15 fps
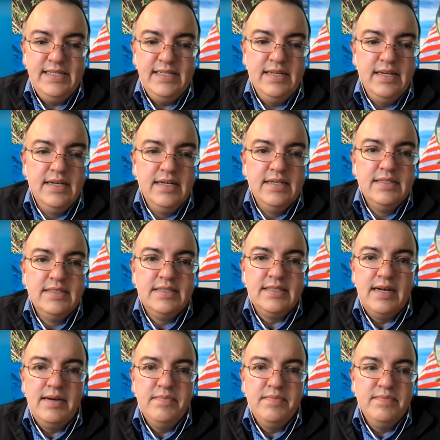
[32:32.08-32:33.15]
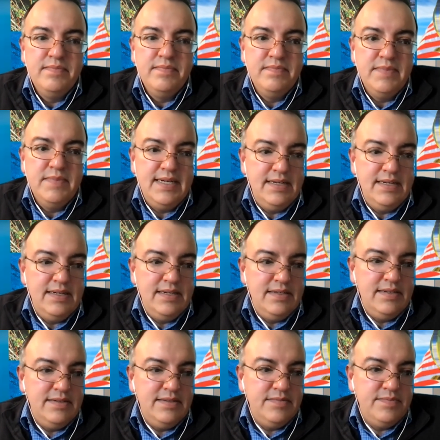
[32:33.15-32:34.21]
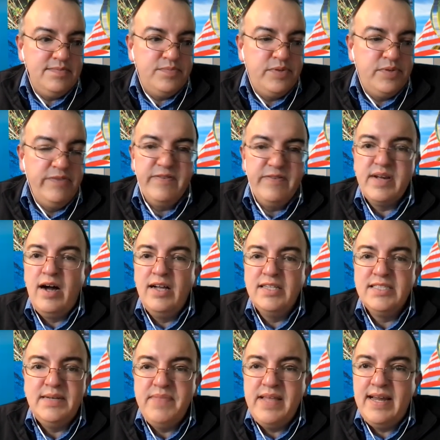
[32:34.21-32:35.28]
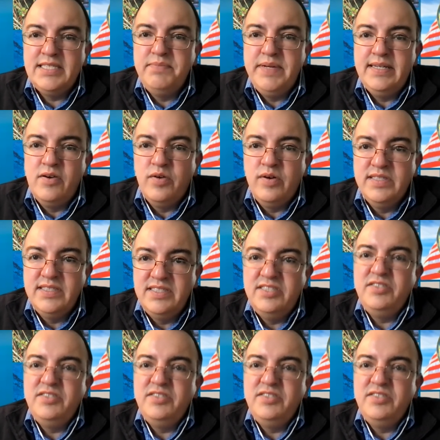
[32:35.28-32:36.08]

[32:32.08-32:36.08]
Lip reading: Is there already some proof of concept that has been,